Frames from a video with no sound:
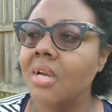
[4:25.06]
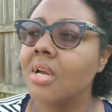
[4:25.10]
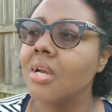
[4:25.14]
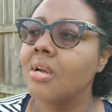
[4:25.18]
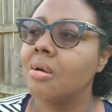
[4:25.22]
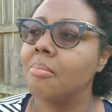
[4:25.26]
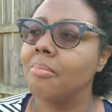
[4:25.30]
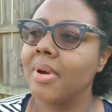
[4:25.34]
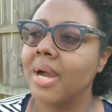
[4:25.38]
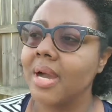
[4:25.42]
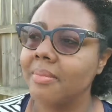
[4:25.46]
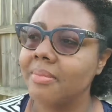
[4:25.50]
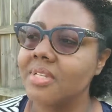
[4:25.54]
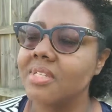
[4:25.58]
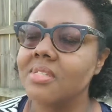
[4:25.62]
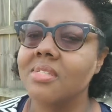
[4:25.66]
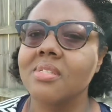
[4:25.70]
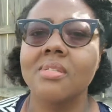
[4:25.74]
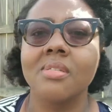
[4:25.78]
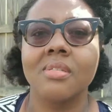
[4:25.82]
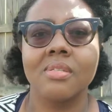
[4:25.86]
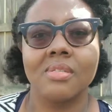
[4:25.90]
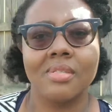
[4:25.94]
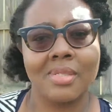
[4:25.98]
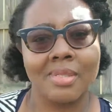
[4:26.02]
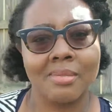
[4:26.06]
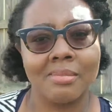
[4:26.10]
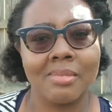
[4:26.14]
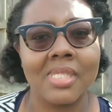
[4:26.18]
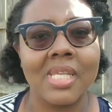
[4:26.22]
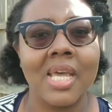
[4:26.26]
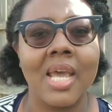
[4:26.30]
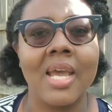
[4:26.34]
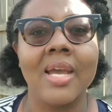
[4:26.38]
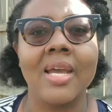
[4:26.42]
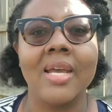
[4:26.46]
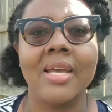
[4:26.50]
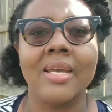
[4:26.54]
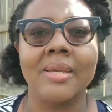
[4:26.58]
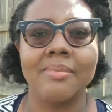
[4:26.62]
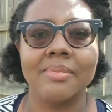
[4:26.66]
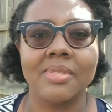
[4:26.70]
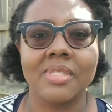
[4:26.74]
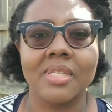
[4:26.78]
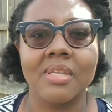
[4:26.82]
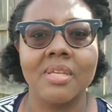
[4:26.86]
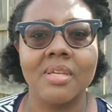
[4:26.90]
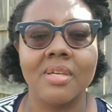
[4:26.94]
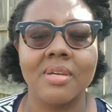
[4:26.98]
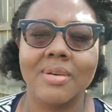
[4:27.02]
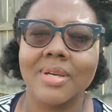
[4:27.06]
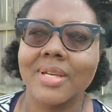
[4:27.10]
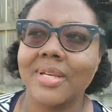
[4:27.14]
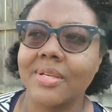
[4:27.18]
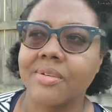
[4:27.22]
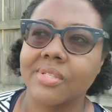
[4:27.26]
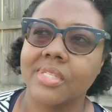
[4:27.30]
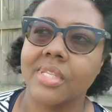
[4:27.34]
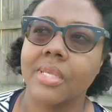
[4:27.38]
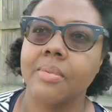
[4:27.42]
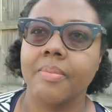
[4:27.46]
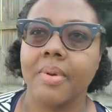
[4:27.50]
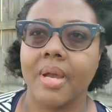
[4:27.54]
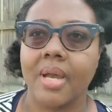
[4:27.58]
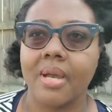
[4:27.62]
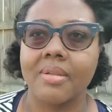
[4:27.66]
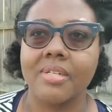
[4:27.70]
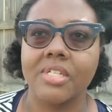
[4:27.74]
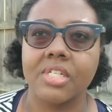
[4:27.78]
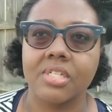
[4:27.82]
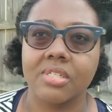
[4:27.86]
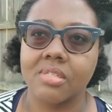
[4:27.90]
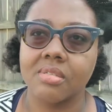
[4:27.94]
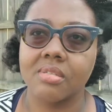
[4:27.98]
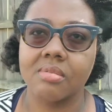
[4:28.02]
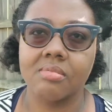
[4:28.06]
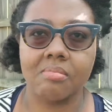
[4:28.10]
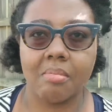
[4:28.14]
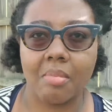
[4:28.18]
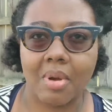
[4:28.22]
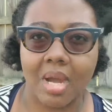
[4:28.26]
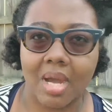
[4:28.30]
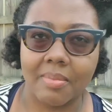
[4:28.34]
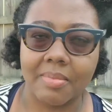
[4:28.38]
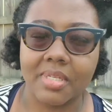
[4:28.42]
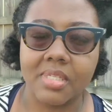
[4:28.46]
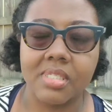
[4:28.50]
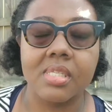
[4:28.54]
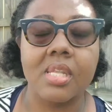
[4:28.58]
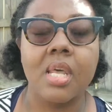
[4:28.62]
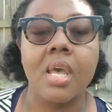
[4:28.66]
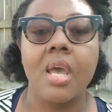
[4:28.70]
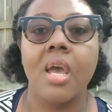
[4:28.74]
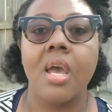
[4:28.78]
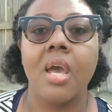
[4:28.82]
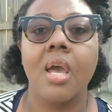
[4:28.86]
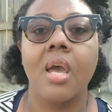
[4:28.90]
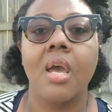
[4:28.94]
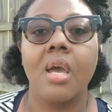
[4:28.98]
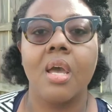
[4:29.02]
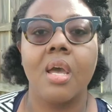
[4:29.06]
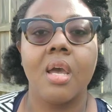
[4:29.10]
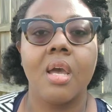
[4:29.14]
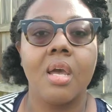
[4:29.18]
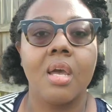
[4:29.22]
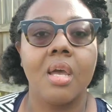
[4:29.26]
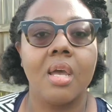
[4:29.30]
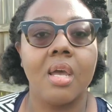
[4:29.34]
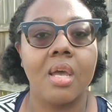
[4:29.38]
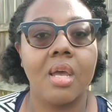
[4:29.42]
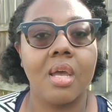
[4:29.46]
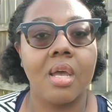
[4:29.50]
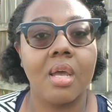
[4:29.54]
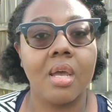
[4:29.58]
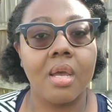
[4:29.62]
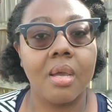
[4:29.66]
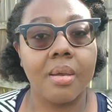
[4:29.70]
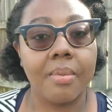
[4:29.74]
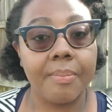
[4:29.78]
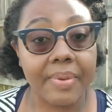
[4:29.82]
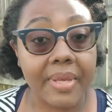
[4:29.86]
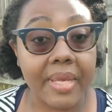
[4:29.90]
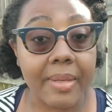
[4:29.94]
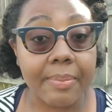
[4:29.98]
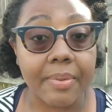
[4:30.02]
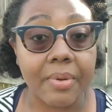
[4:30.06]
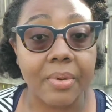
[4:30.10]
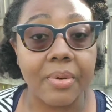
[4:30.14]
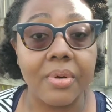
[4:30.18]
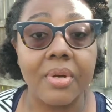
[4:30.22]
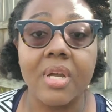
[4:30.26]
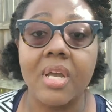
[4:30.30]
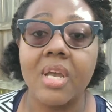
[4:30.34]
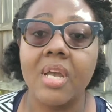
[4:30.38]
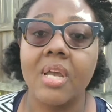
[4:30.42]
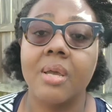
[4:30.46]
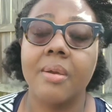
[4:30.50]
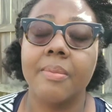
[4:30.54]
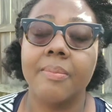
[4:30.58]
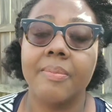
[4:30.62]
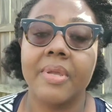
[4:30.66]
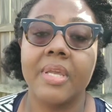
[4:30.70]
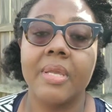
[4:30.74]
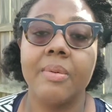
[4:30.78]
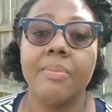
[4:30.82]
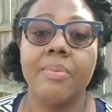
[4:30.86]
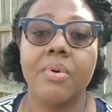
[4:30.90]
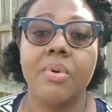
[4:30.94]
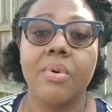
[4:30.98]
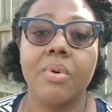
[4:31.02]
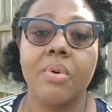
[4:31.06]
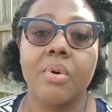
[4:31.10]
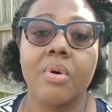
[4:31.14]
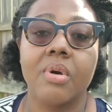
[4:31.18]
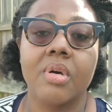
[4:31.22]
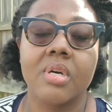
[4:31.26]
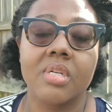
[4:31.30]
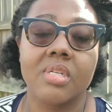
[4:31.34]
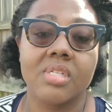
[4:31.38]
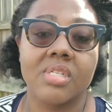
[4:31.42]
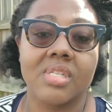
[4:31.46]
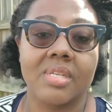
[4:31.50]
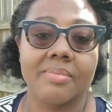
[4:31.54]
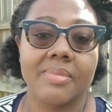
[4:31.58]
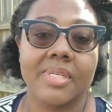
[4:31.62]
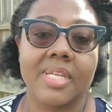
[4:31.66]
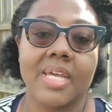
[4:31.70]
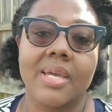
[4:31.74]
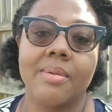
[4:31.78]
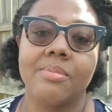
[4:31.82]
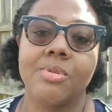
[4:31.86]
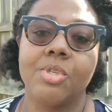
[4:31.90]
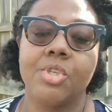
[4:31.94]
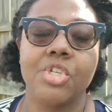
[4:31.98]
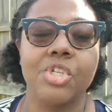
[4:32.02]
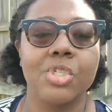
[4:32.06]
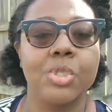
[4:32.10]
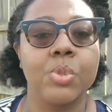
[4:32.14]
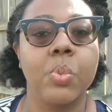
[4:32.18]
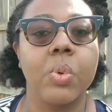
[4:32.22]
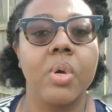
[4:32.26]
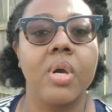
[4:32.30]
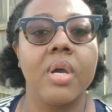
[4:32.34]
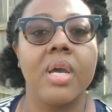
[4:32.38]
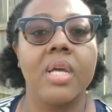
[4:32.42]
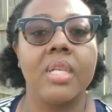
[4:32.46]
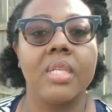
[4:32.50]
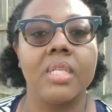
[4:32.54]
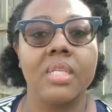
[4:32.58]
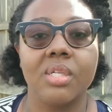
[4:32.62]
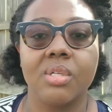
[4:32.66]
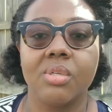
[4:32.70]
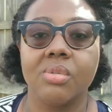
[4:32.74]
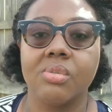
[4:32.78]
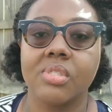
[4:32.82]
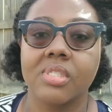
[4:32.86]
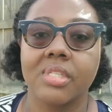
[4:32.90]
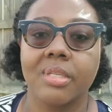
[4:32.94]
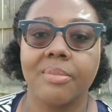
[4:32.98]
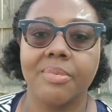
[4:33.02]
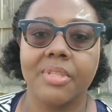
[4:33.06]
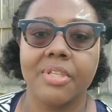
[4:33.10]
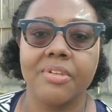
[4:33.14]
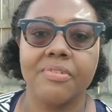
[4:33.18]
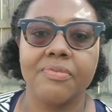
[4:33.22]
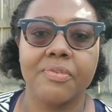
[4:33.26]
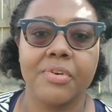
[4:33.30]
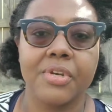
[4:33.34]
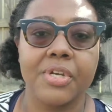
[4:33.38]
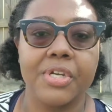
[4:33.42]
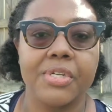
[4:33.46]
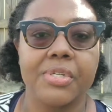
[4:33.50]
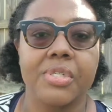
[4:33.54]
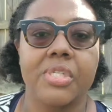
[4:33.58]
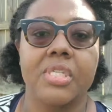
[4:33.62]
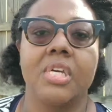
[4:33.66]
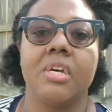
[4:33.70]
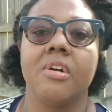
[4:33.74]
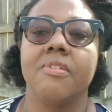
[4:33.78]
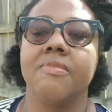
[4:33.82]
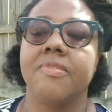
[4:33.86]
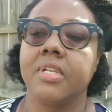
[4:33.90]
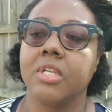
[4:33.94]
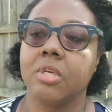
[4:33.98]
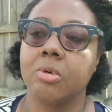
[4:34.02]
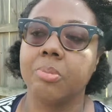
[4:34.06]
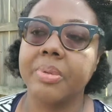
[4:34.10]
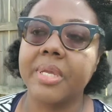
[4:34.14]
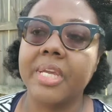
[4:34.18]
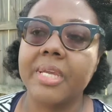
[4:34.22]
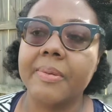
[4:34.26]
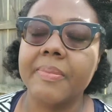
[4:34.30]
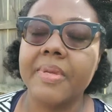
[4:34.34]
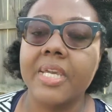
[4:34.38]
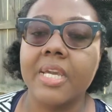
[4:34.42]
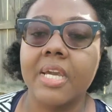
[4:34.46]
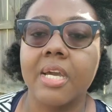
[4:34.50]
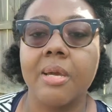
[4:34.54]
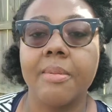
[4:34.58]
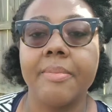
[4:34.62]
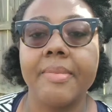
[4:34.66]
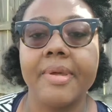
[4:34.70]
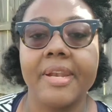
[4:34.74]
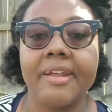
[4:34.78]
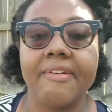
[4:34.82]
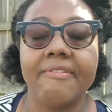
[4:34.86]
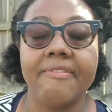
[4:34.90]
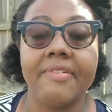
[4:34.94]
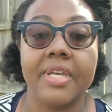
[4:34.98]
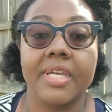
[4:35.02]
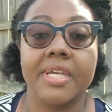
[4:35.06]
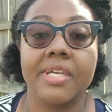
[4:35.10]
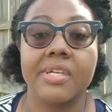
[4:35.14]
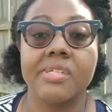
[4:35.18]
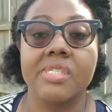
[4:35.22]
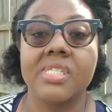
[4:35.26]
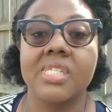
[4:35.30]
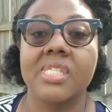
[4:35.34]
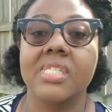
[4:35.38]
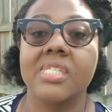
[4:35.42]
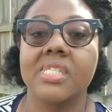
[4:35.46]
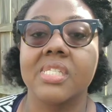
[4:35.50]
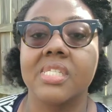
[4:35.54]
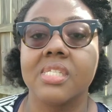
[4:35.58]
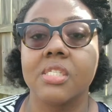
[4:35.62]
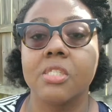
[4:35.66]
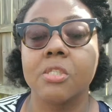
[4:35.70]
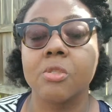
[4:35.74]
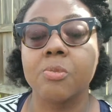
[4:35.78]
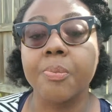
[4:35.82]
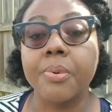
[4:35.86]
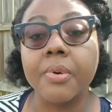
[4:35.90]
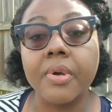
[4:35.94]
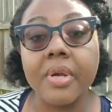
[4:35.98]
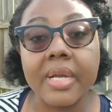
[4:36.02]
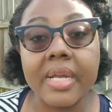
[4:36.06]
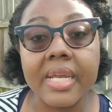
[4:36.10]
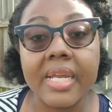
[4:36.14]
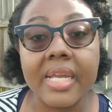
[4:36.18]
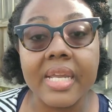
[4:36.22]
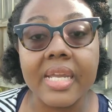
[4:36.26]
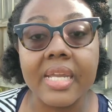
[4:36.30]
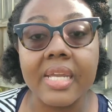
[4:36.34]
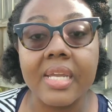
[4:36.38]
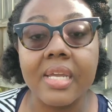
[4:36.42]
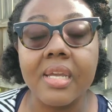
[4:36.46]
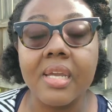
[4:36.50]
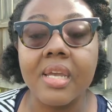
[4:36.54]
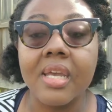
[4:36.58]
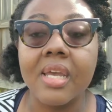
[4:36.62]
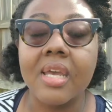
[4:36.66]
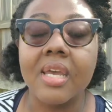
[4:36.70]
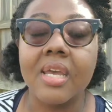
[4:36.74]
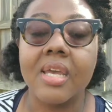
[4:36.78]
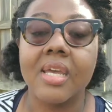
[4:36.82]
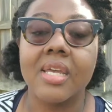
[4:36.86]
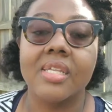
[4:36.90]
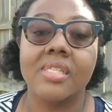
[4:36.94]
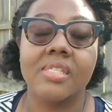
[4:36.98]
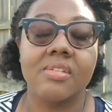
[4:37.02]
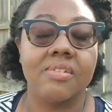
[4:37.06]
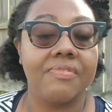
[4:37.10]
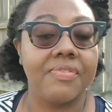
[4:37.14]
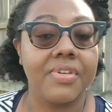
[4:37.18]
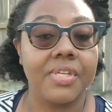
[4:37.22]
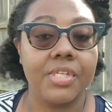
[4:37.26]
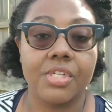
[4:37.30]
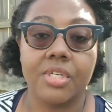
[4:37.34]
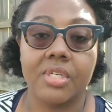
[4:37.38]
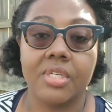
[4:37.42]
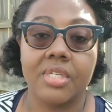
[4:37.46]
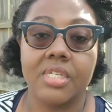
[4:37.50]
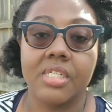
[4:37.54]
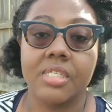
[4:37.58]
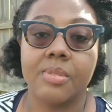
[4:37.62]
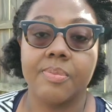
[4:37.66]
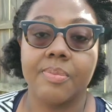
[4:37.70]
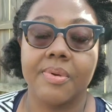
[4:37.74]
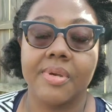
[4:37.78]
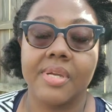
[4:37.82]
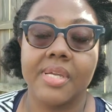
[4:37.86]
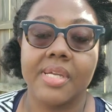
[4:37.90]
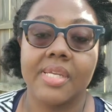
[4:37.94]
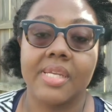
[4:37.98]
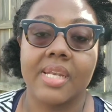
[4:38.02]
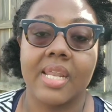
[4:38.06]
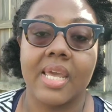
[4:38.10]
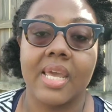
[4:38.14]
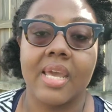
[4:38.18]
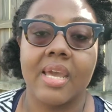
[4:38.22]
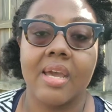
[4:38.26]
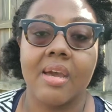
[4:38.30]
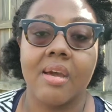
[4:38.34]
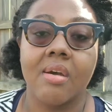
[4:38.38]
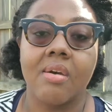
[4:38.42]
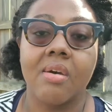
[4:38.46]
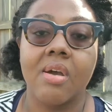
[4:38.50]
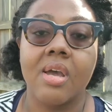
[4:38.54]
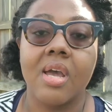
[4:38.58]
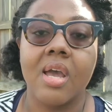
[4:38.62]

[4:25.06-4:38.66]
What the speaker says: mamas sometimes, I ain't gonna say just mamas, people sometimes you just want a little something for yourself, a little pick-me-up. And I figured, since it's spring, it's officially spring now,